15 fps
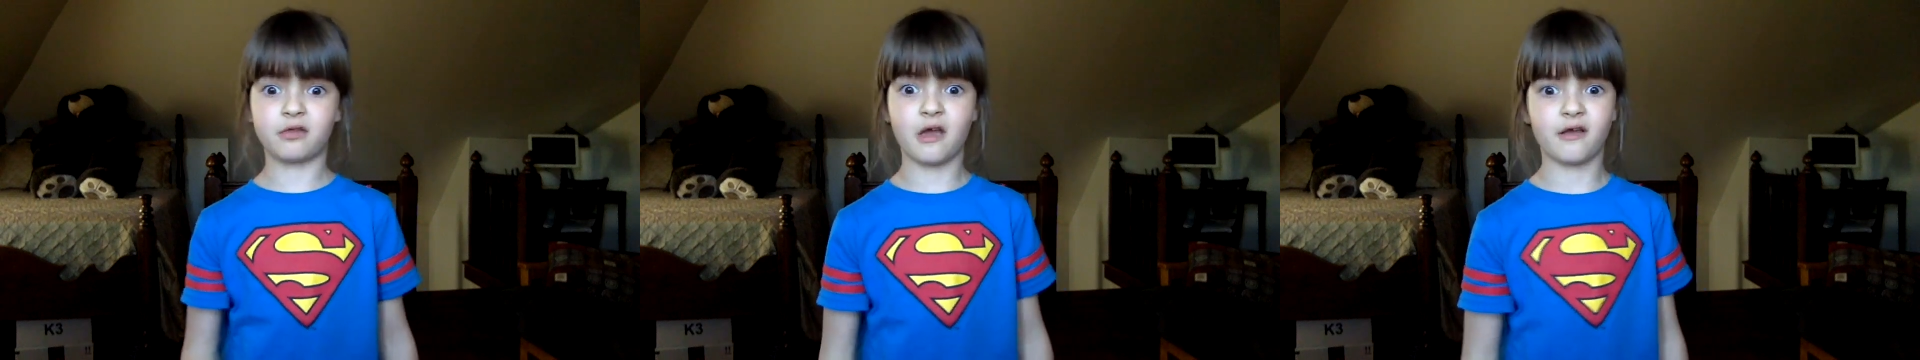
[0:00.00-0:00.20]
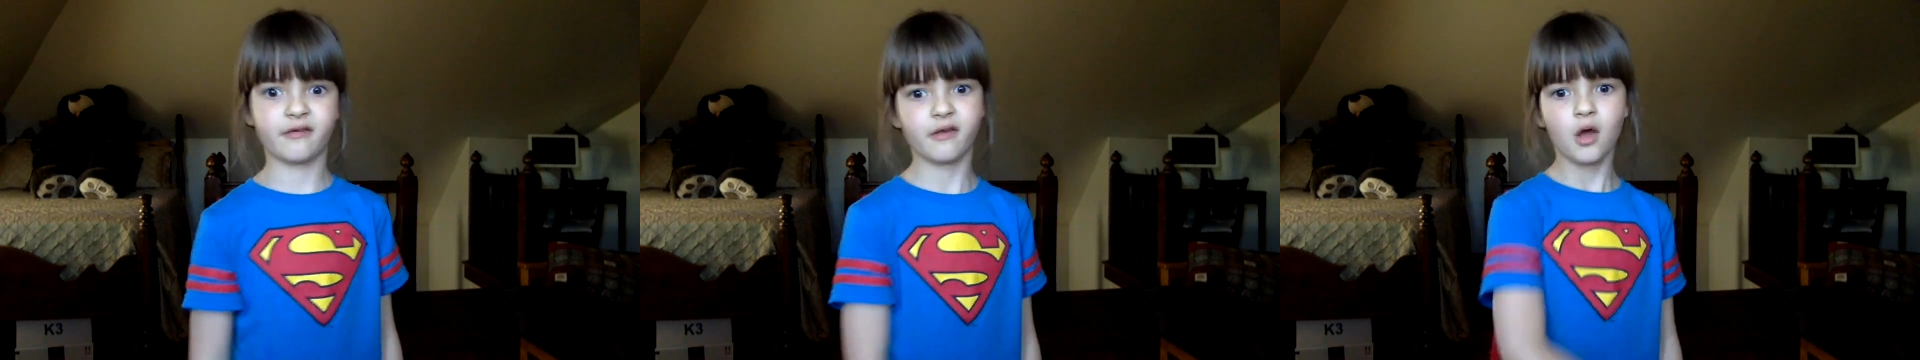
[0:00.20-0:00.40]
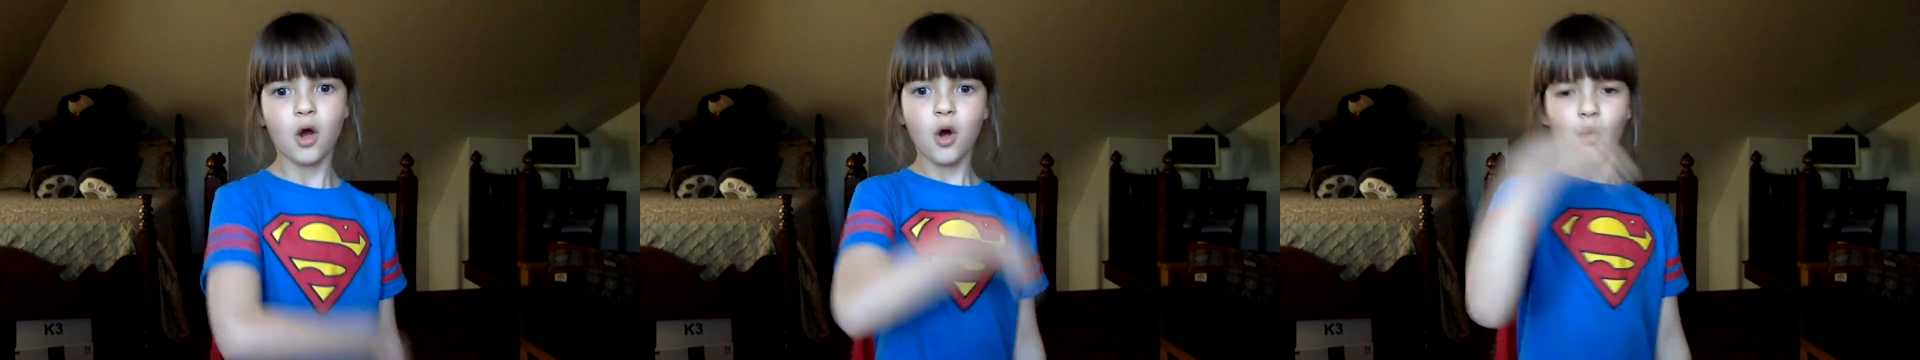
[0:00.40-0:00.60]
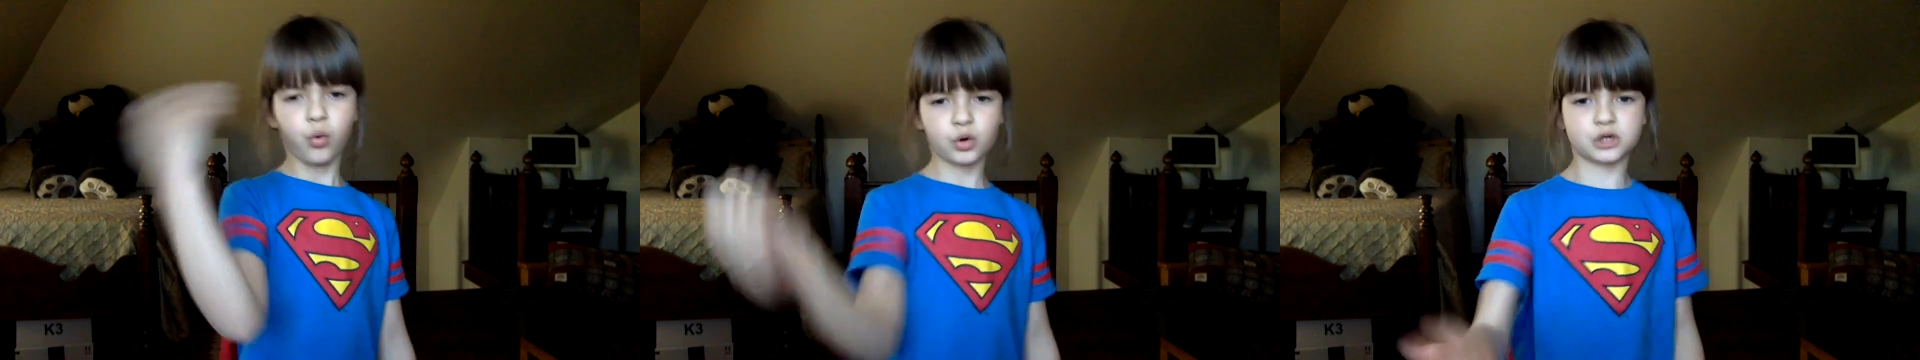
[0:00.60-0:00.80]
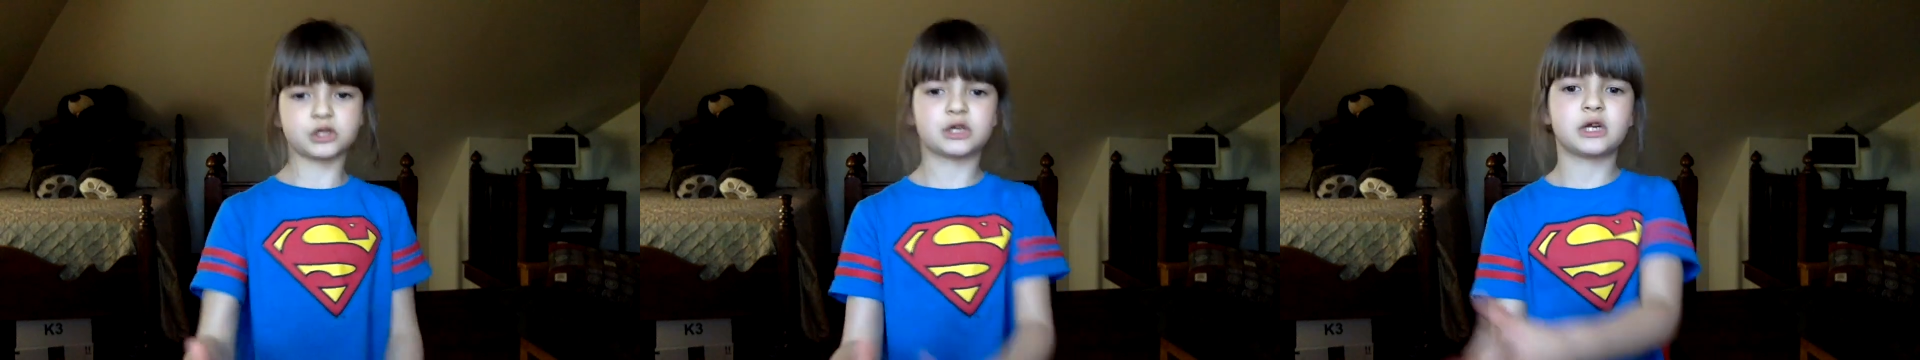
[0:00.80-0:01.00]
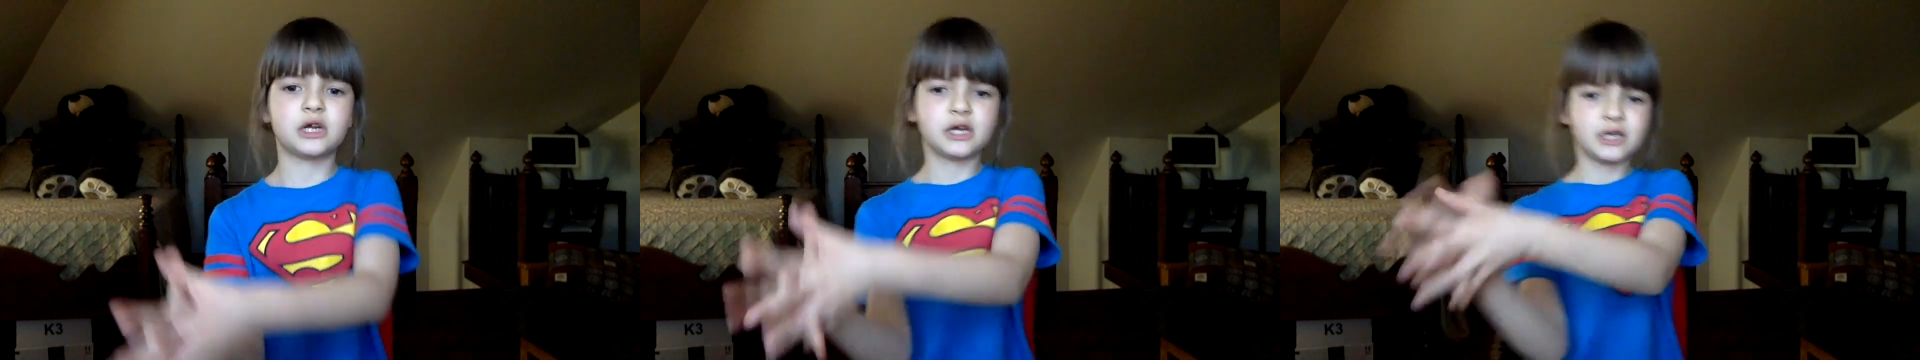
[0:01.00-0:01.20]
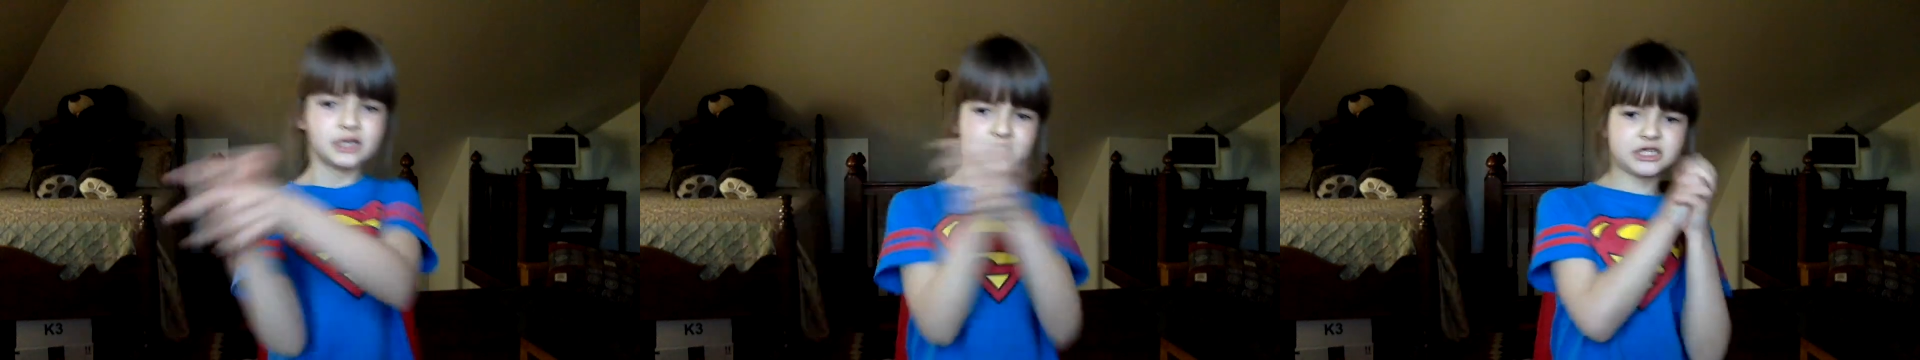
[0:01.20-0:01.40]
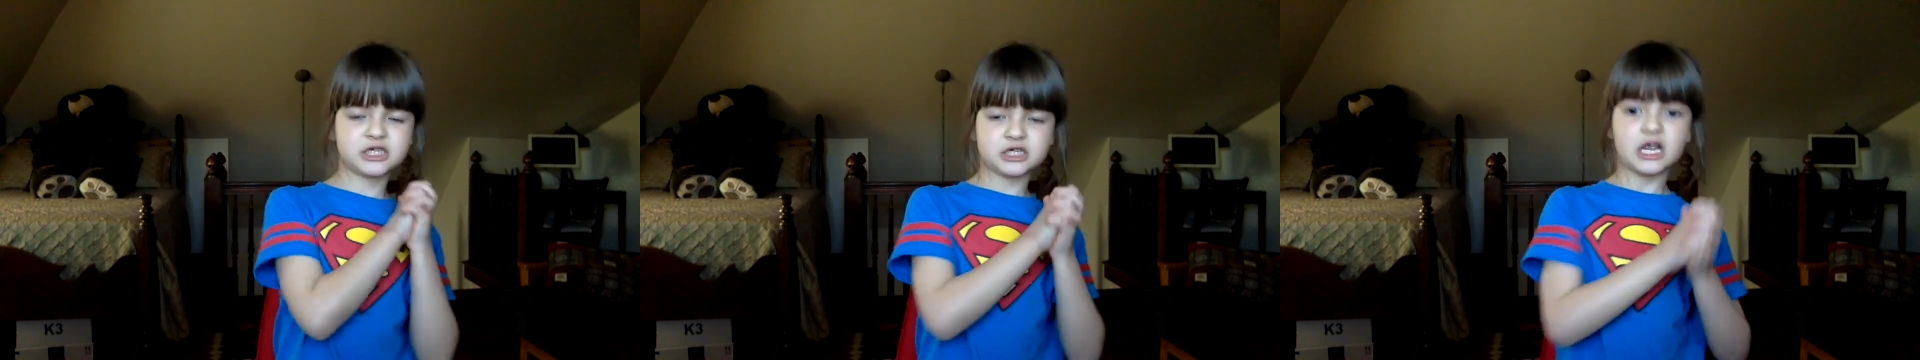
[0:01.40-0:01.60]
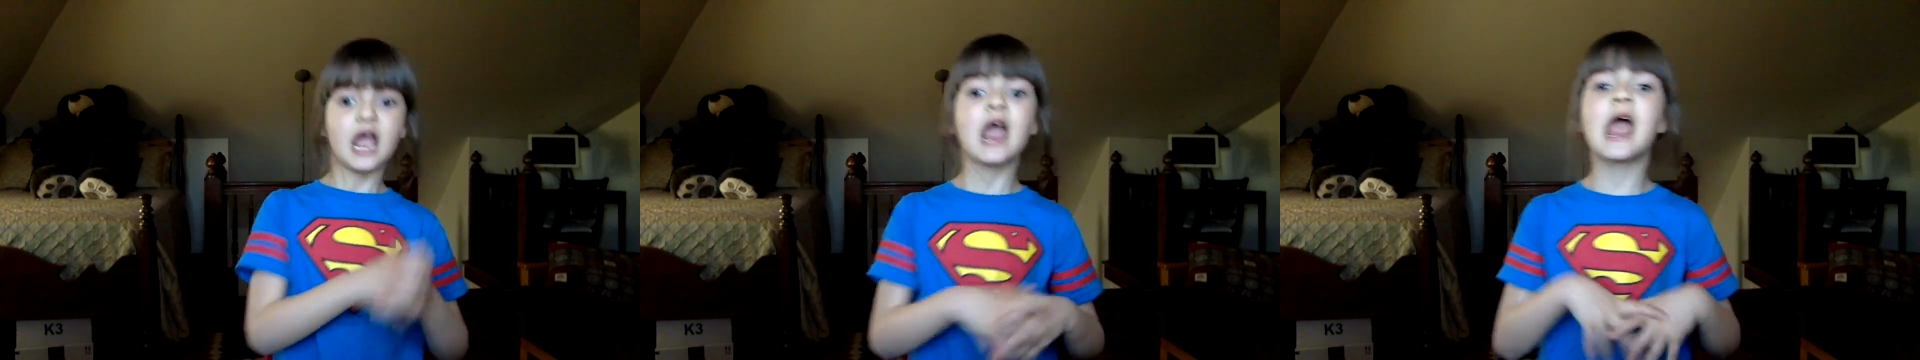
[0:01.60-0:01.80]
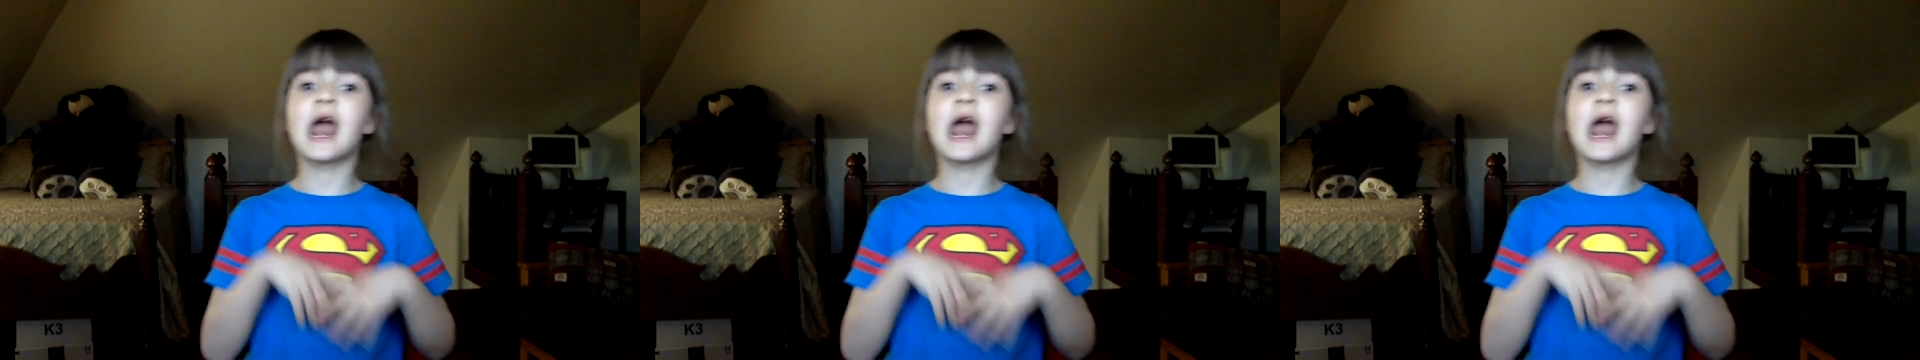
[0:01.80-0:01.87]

this